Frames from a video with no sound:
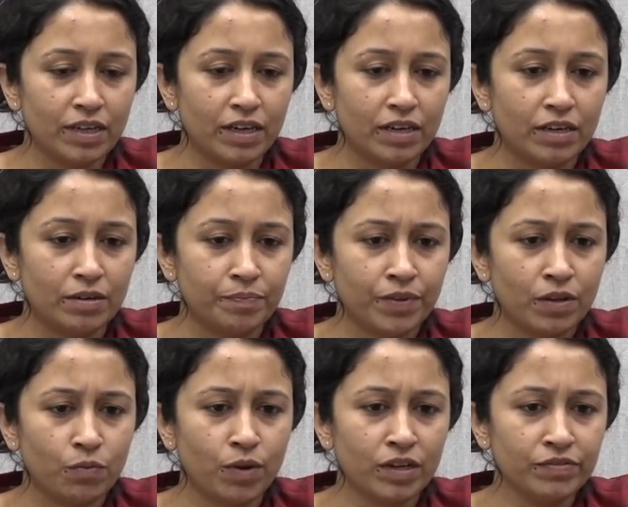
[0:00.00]
Uh,
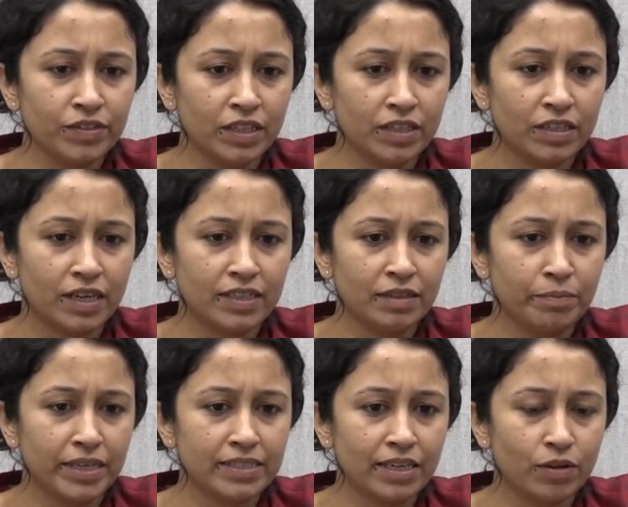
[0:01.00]
one of the, I think,
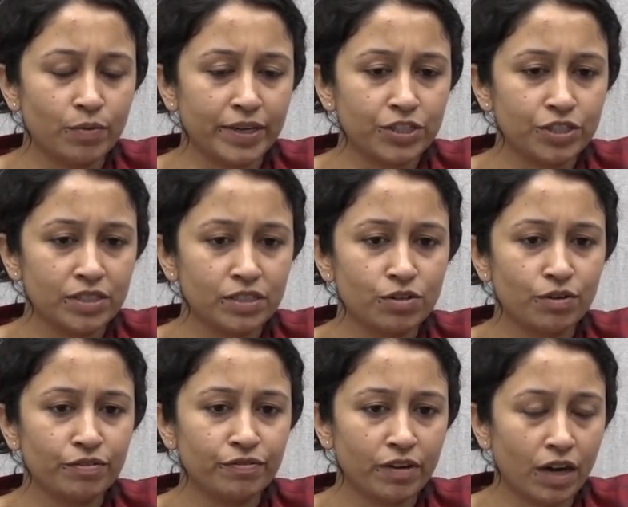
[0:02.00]
basic questions of